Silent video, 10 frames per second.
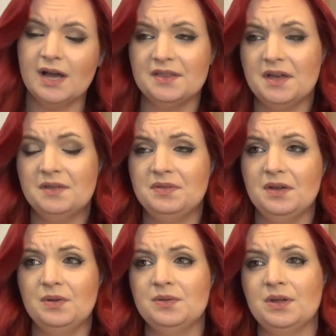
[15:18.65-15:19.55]
I
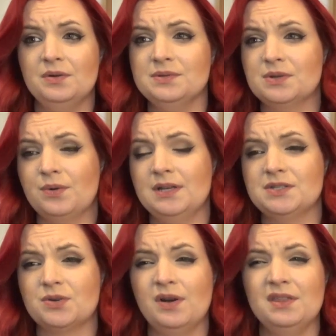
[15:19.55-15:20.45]
thought it was a great
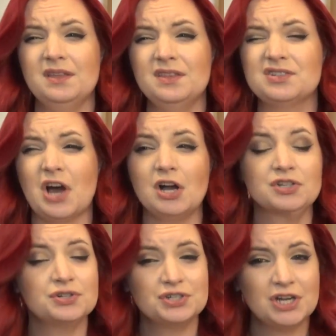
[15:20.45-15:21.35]
story. I think the
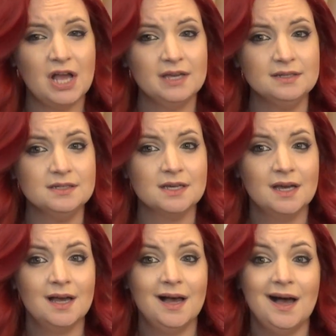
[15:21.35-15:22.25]
Doctor shined
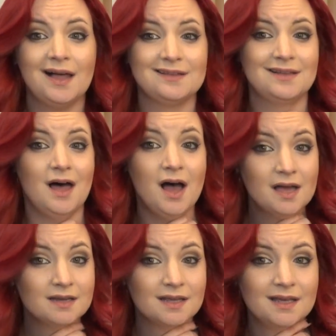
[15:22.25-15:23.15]
a
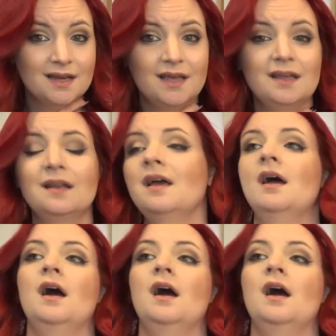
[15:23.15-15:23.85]
lot in it.